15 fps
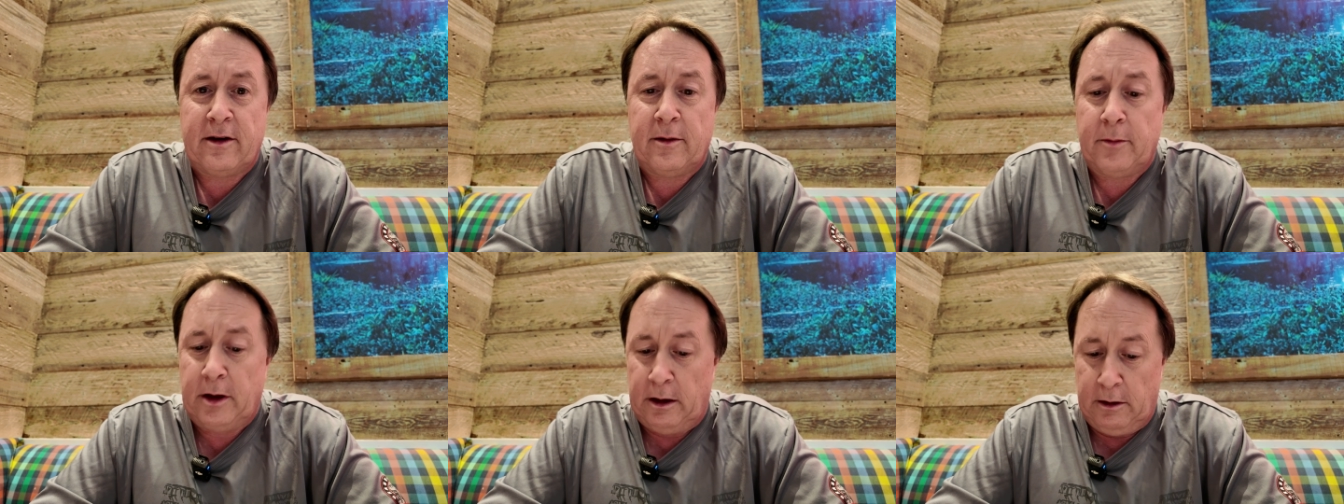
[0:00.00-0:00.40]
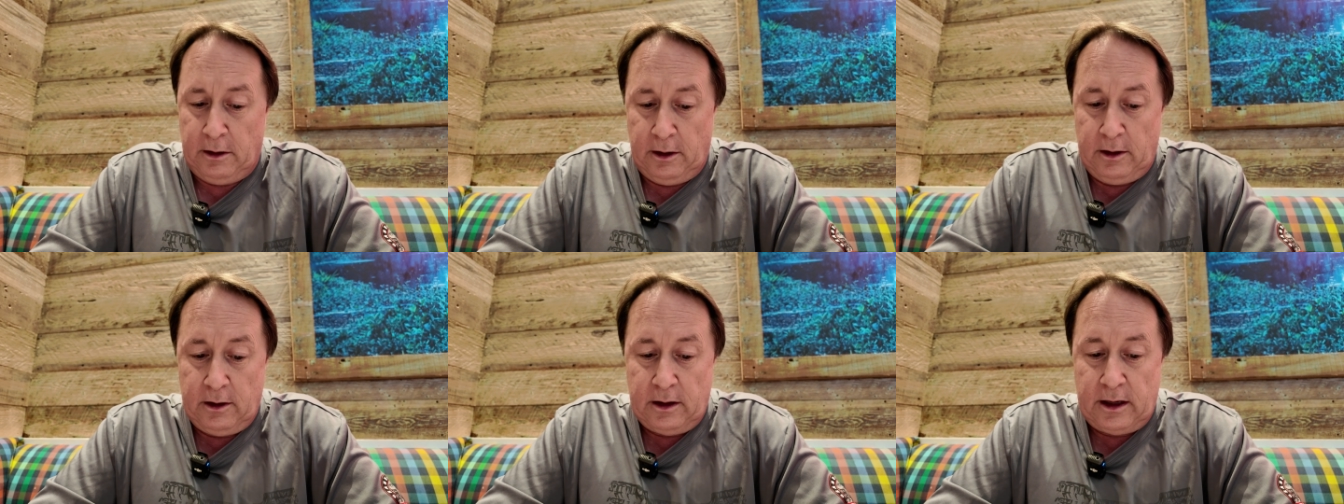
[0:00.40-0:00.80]
to me.
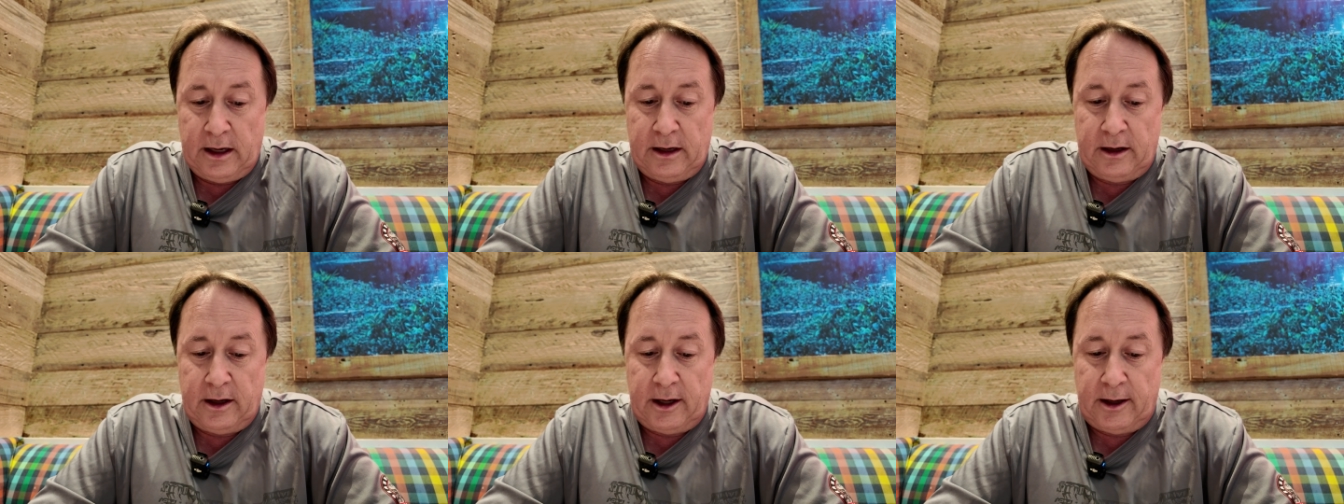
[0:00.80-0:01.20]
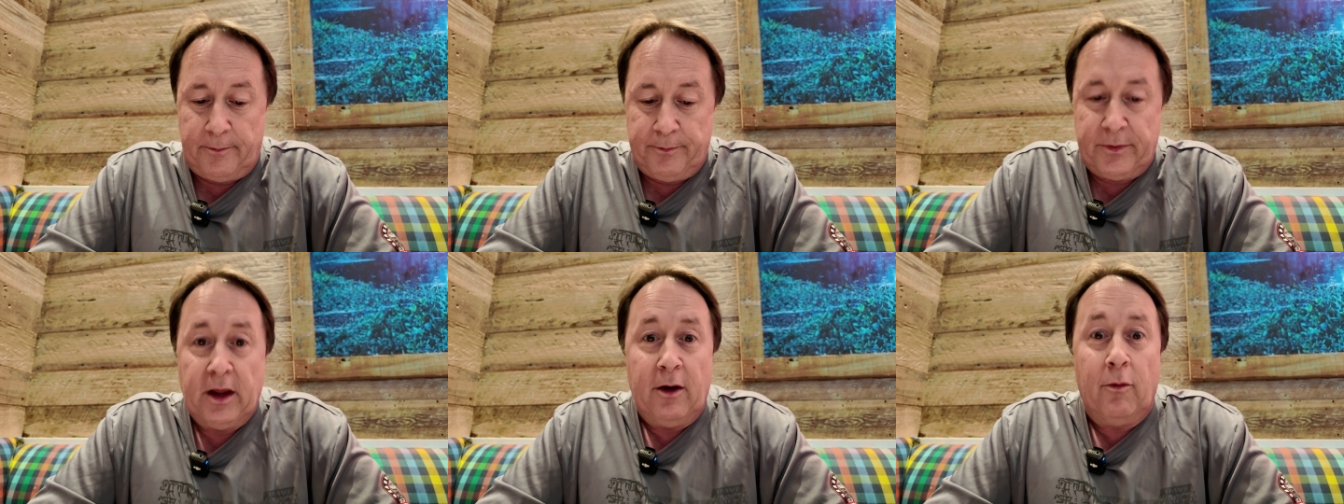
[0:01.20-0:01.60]
And
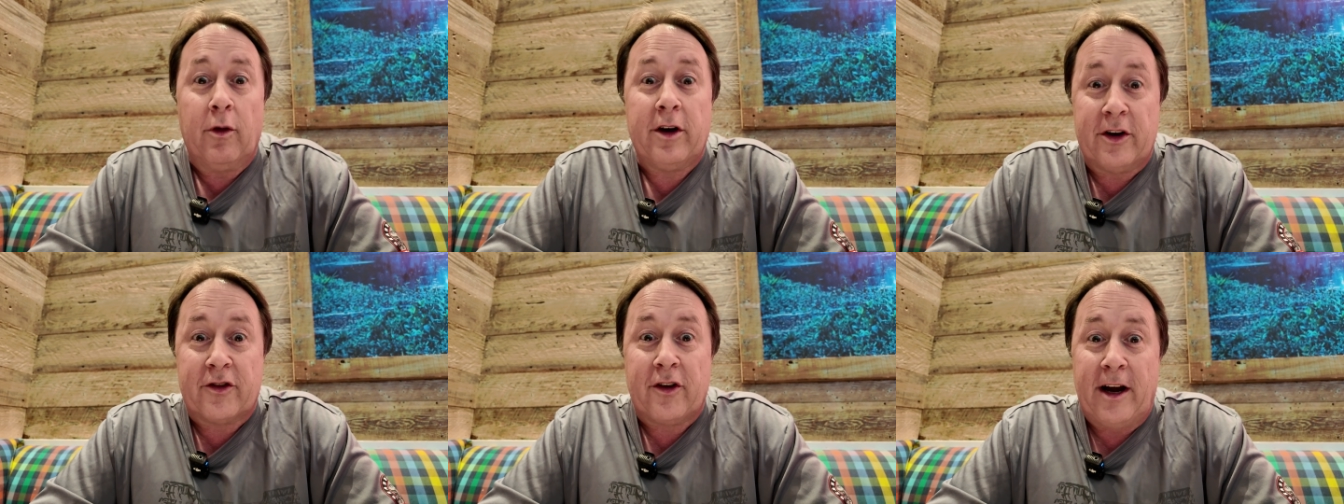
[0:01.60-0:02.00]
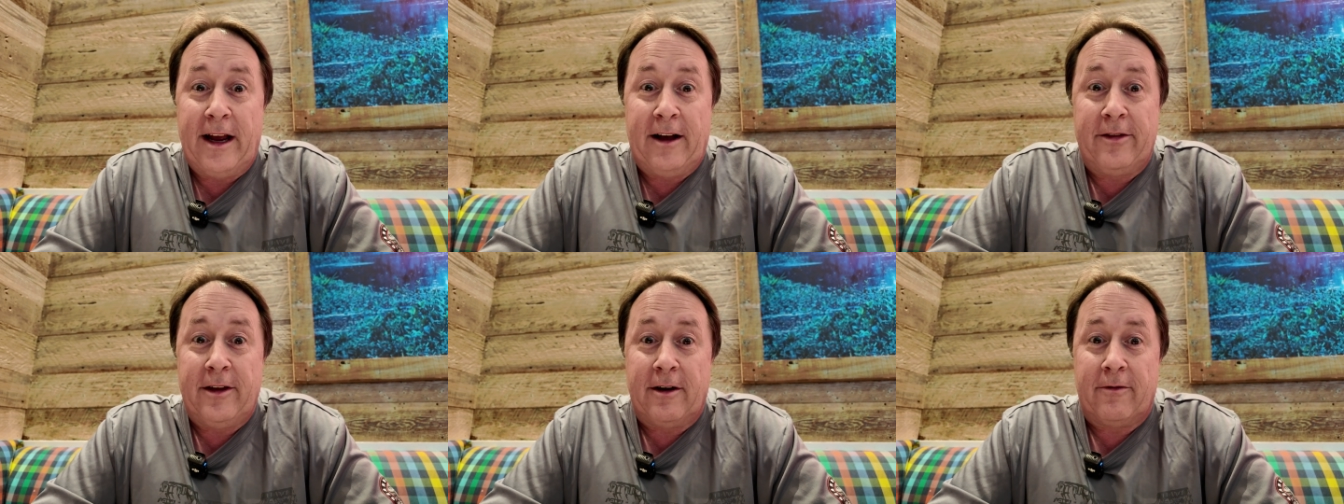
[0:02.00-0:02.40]
uh, we're going to
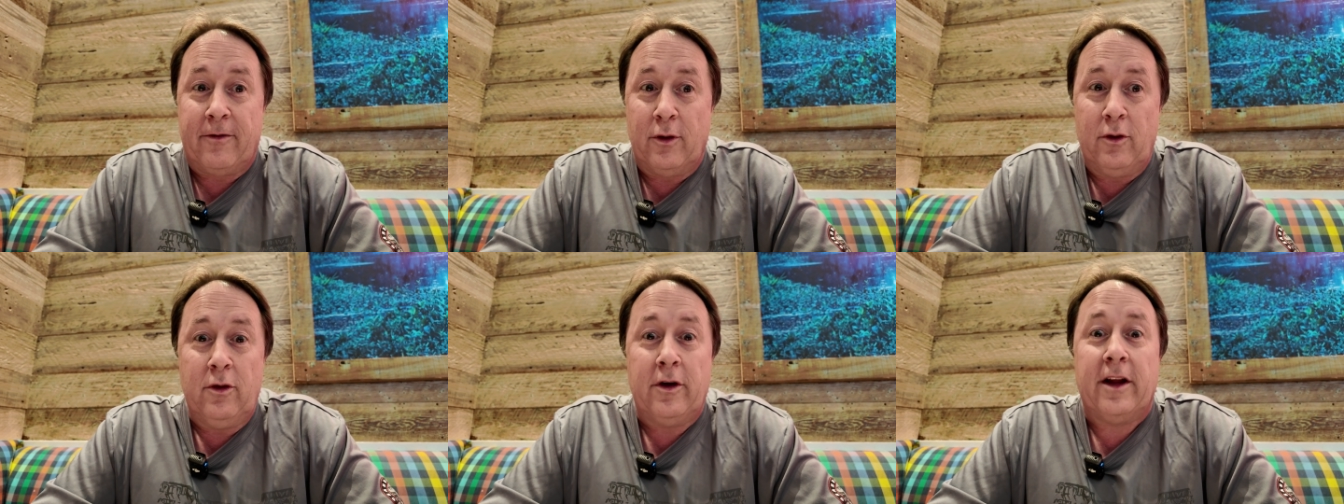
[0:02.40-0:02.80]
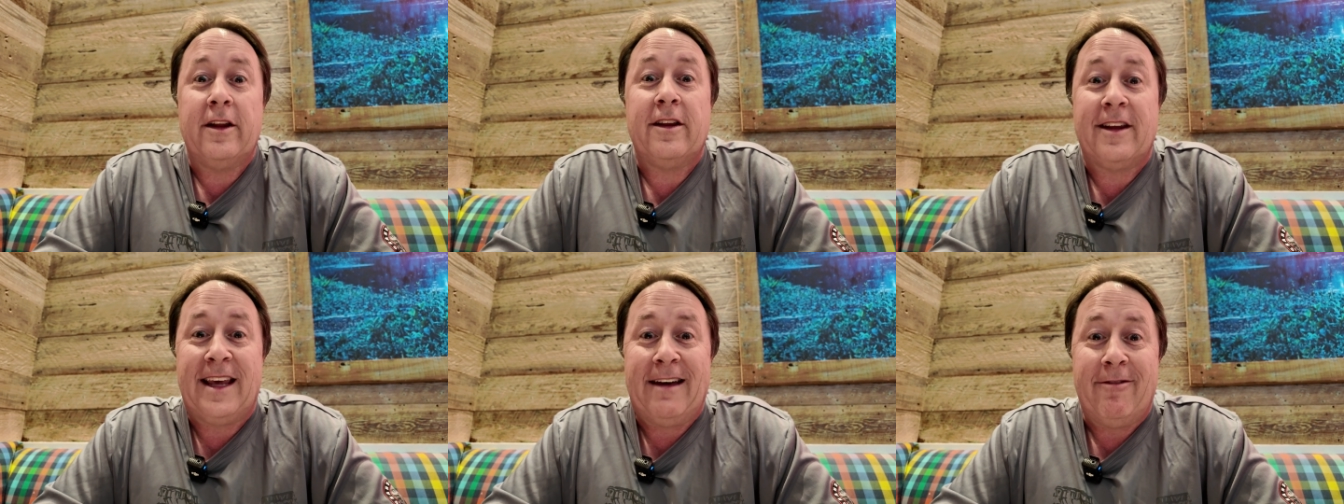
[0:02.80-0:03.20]
try out their food
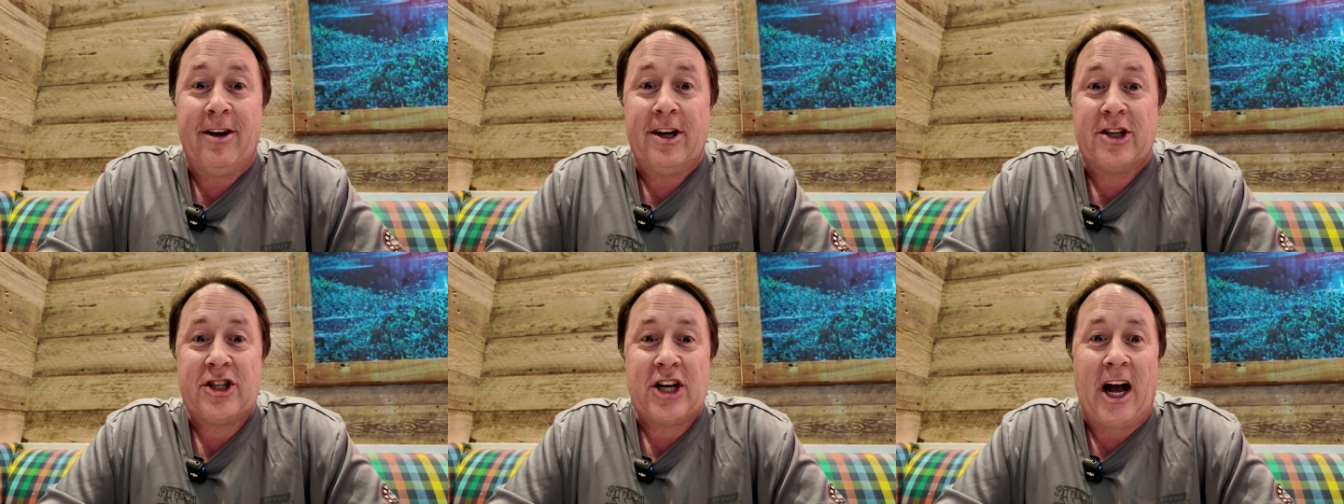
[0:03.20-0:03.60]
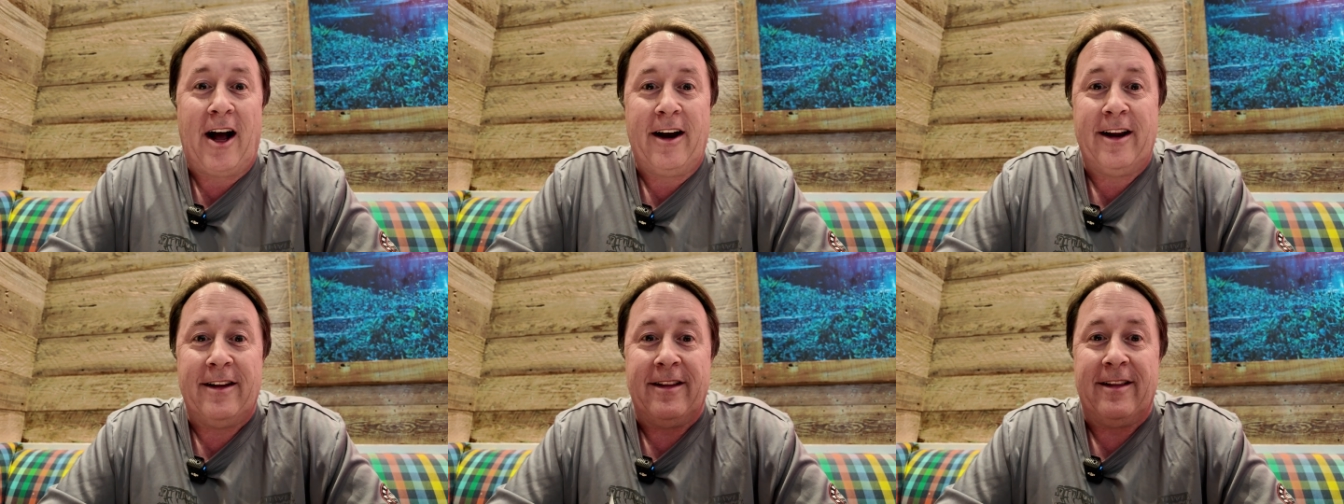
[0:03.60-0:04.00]
and give it a shot.